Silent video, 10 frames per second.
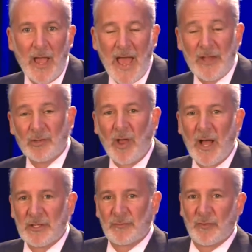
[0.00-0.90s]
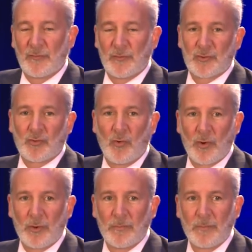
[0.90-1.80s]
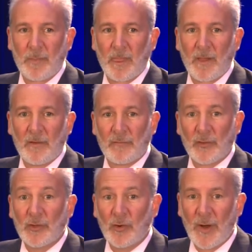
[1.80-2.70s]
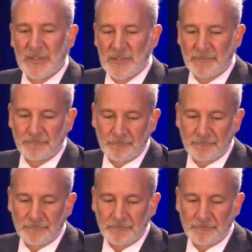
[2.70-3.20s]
annualized for the first quarter for the U.S.